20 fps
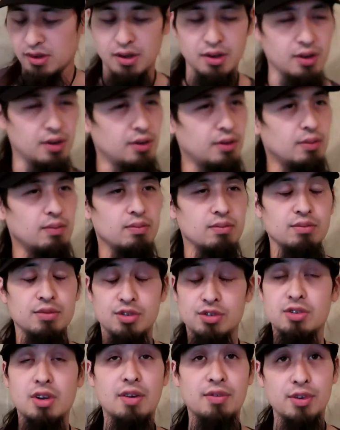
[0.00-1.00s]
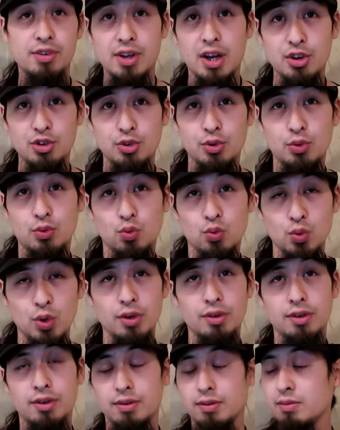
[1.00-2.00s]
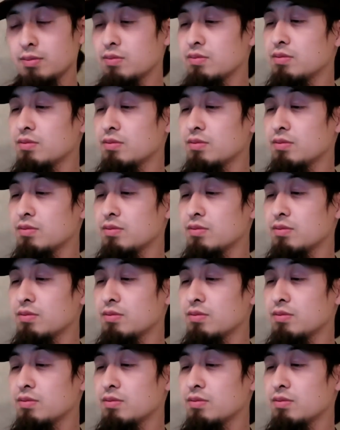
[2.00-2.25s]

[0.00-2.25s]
And stuff is actually really